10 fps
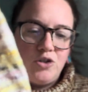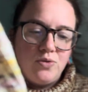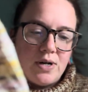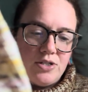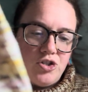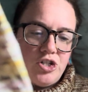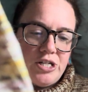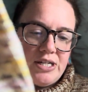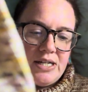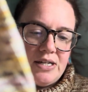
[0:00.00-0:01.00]

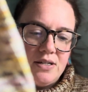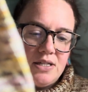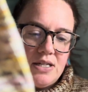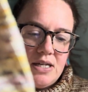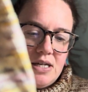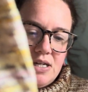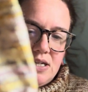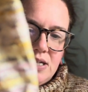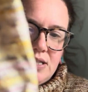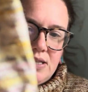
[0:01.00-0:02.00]
grungy
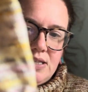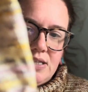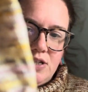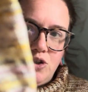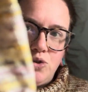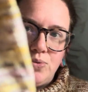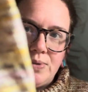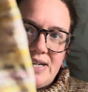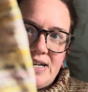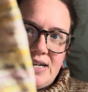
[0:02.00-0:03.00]

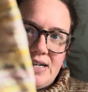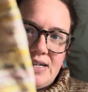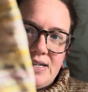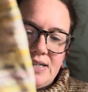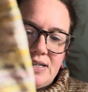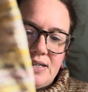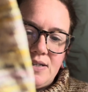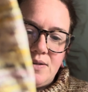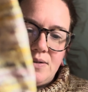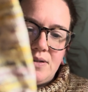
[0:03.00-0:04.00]
green
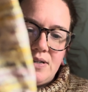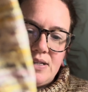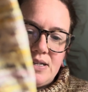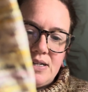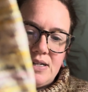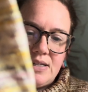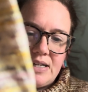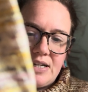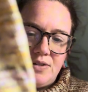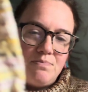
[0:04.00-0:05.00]
and
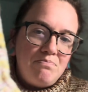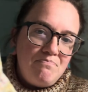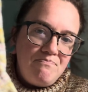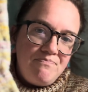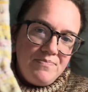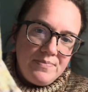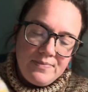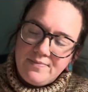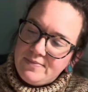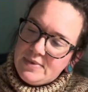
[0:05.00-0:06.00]
like a,
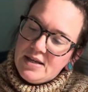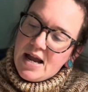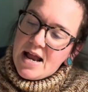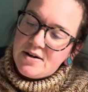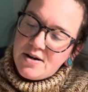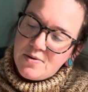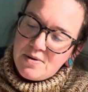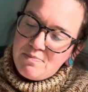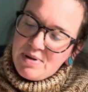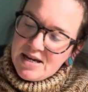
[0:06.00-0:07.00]
I don't know,
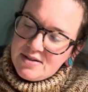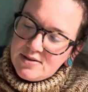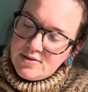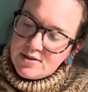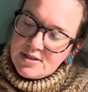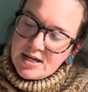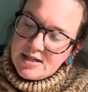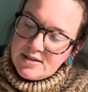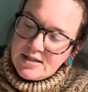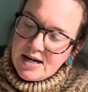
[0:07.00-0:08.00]
the base looks like
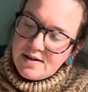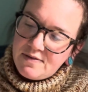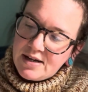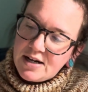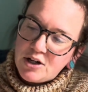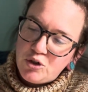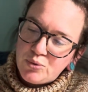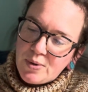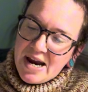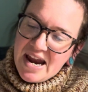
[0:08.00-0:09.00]
it's kind of like a
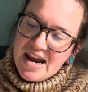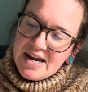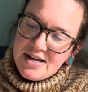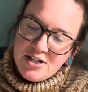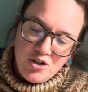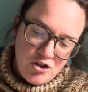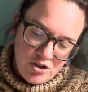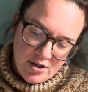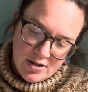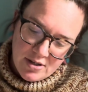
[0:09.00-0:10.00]

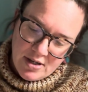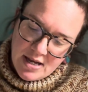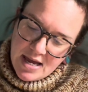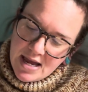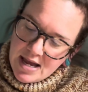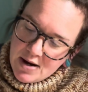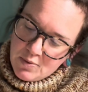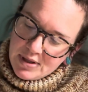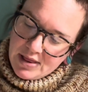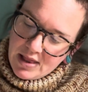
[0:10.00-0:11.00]
grayish
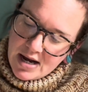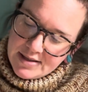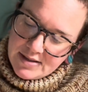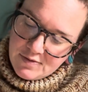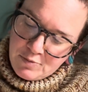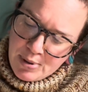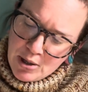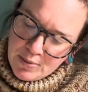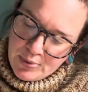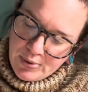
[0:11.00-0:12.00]
with lots of
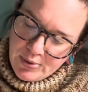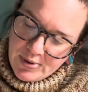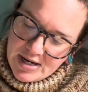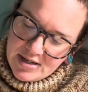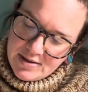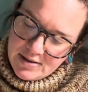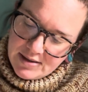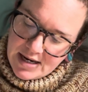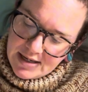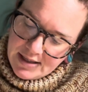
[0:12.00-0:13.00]
purple and
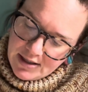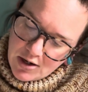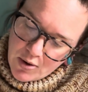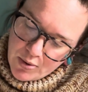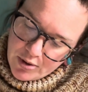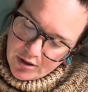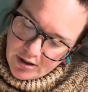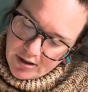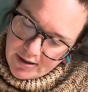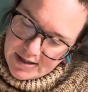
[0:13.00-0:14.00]
like
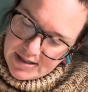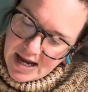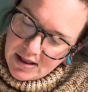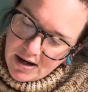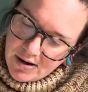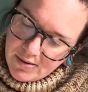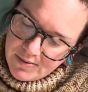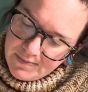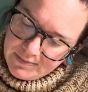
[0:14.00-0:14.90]
ochre and yellow